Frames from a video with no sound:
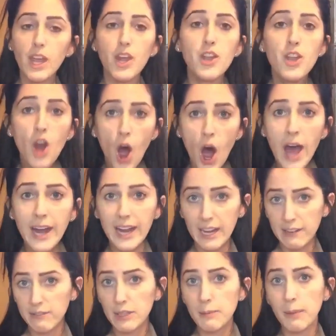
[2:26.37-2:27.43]
not
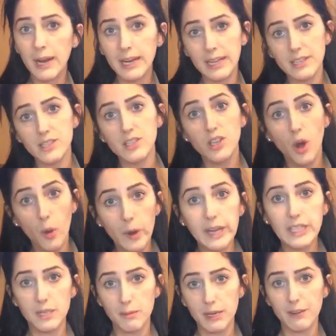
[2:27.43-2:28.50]
everybody is
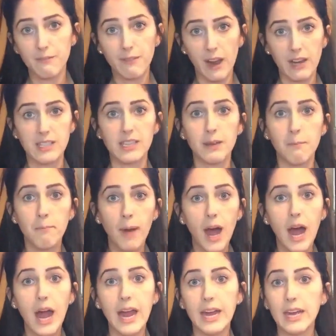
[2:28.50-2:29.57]
going to be affected
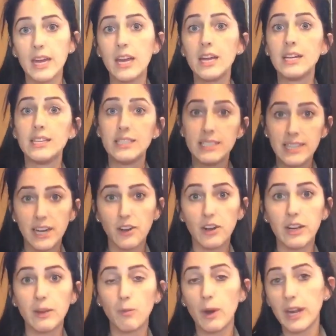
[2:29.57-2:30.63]
by
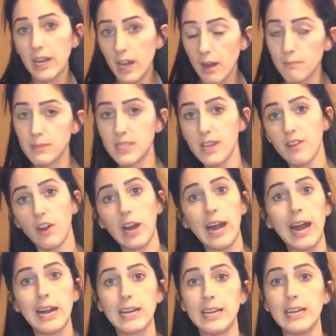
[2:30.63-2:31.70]
dairy when it comes to their
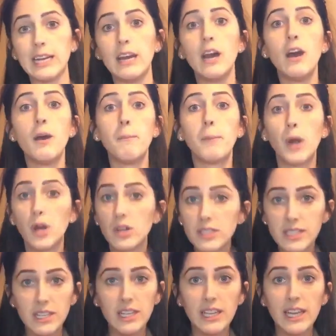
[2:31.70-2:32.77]
acne.
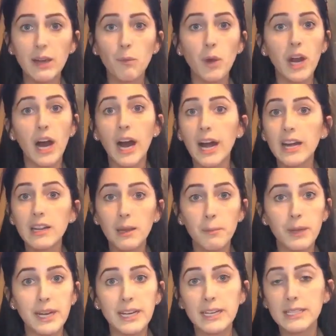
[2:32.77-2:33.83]
Personally, when I
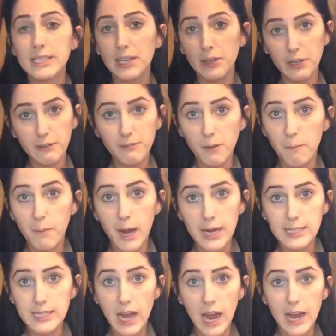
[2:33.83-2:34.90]
eliminated dairy from
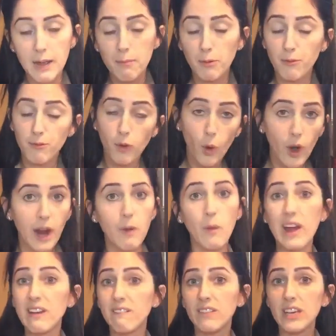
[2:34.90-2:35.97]
my diet before I
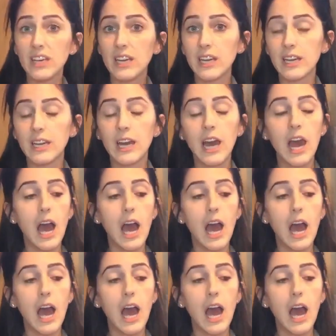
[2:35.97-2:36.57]
went vegan,